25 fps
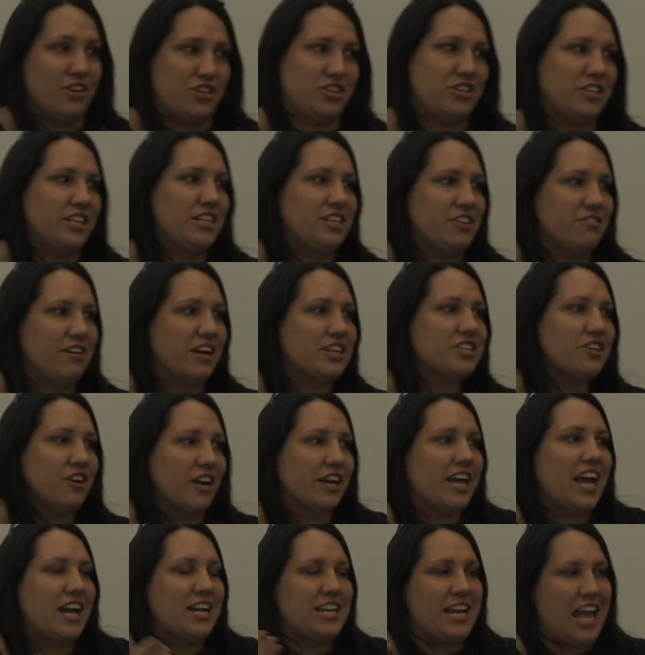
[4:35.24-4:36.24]
Social
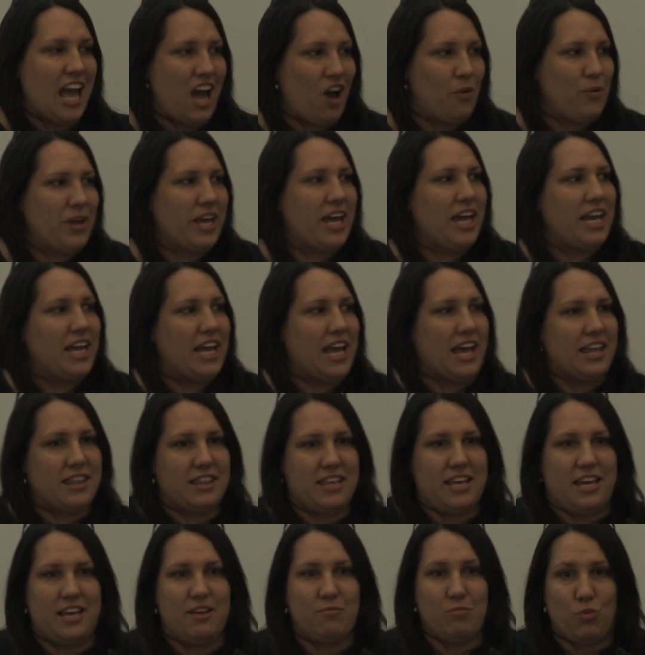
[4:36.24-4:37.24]
interaction. Okay, now we're getting
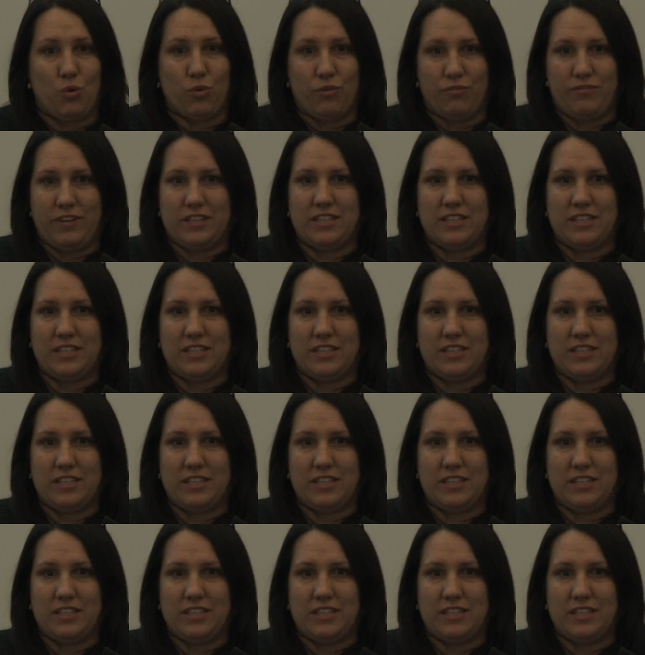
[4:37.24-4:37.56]
at the more